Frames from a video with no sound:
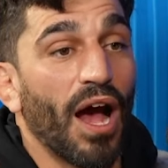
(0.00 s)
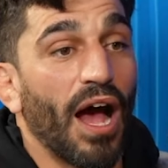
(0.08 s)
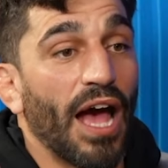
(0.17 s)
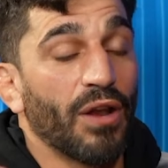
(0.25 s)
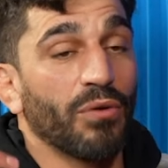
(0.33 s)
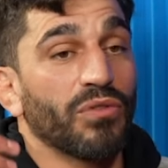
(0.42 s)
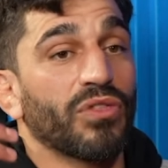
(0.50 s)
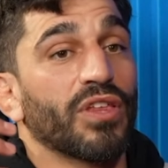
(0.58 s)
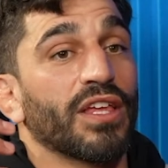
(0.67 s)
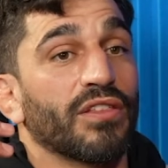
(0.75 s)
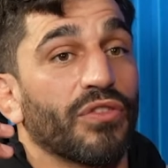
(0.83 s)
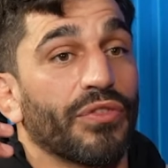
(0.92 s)
I don't
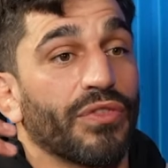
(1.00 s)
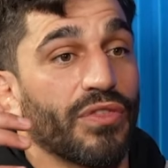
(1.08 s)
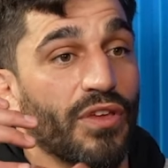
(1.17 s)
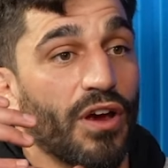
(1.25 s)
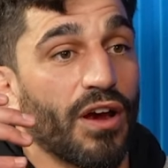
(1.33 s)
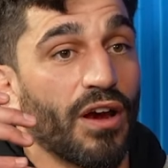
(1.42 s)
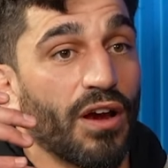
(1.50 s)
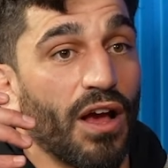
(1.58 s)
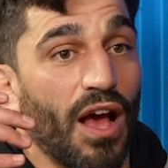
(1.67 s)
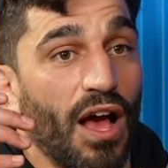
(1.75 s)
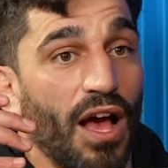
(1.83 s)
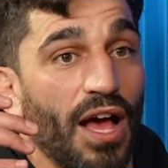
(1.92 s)
think their
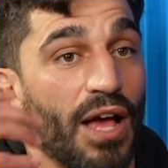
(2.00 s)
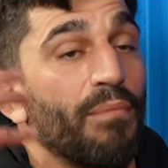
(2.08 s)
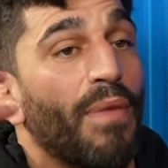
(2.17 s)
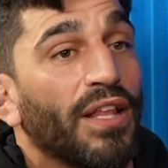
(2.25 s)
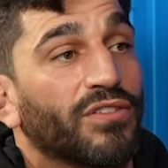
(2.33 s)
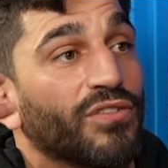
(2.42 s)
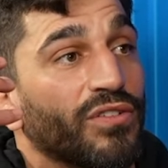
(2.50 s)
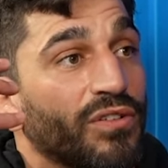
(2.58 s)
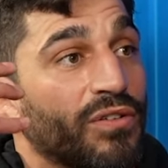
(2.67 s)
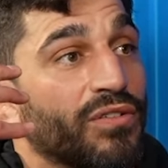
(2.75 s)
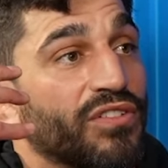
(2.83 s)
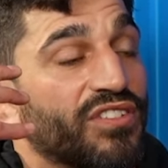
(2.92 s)
uh,
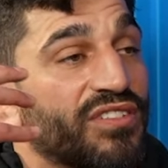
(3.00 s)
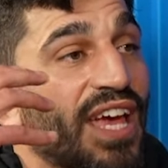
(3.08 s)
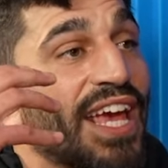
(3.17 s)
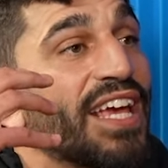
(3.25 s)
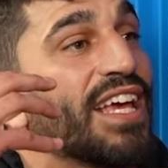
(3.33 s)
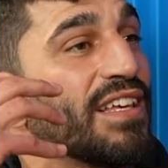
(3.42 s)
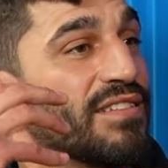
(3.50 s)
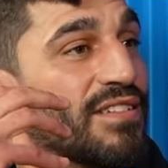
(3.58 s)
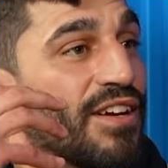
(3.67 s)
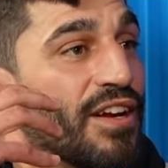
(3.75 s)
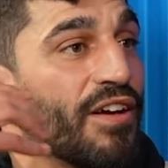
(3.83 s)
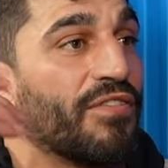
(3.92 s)
mental state is
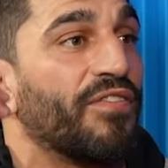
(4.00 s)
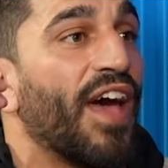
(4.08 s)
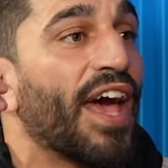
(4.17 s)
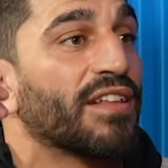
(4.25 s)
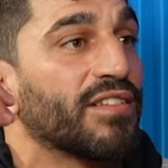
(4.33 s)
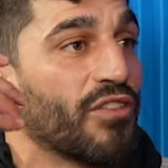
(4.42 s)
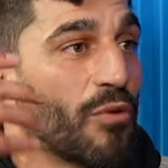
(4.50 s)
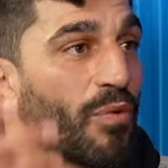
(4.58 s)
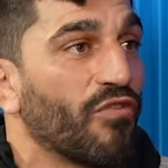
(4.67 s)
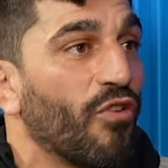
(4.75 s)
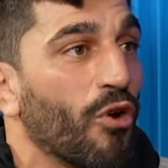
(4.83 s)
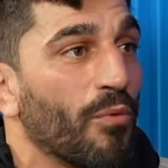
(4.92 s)
going to affect their. You don't think